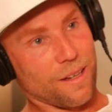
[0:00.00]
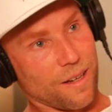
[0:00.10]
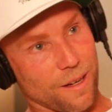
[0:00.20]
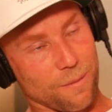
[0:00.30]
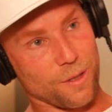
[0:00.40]

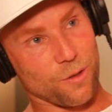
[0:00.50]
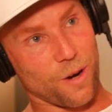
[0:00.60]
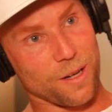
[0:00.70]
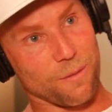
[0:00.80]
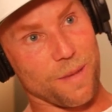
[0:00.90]
and
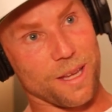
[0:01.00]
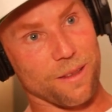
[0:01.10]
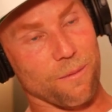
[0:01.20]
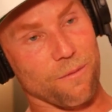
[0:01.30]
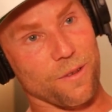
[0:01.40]
try to make
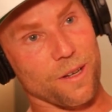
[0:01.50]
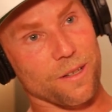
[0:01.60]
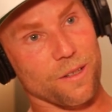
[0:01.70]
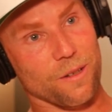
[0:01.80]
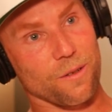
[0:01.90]
them
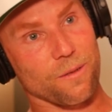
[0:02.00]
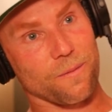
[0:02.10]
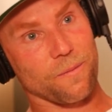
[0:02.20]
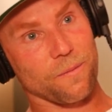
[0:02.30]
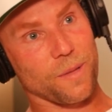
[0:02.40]
fun. So,
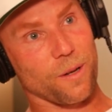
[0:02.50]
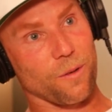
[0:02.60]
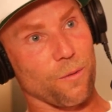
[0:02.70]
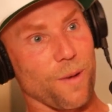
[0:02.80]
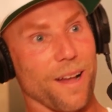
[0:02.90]
you know,
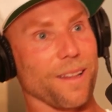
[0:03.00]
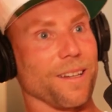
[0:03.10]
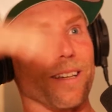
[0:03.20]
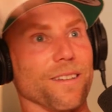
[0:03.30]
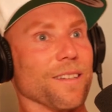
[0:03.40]
the
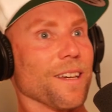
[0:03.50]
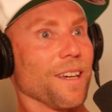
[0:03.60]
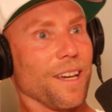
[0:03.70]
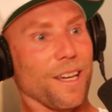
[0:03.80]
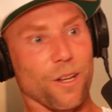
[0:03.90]
reality is,
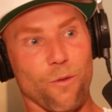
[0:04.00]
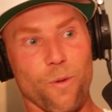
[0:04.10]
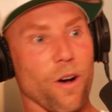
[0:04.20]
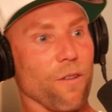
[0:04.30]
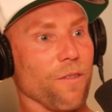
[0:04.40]
you know,
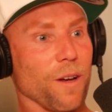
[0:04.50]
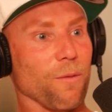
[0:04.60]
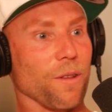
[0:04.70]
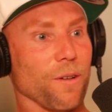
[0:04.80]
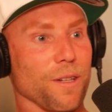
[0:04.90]
we all fight
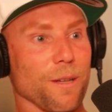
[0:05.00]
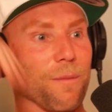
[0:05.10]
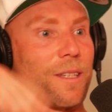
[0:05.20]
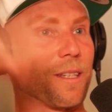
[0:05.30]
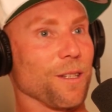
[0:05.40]
with our
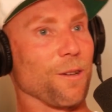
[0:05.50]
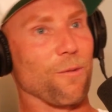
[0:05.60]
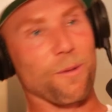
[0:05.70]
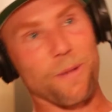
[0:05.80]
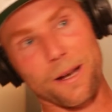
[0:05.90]
demons. And so
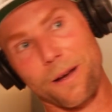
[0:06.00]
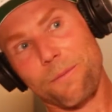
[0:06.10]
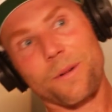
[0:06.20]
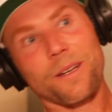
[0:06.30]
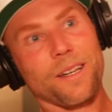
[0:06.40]
we made
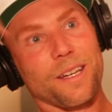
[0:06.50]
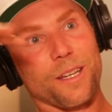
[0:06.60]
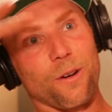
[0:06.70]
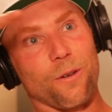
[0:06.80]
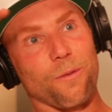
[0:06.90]
up,
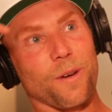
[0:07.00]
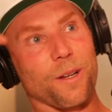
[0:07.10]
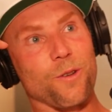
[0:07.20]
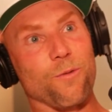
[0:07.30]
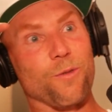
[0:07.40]
you know, a
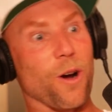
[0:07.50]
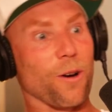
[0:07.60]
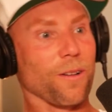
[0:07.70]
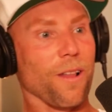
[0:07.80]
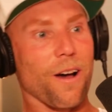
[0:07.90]
new dark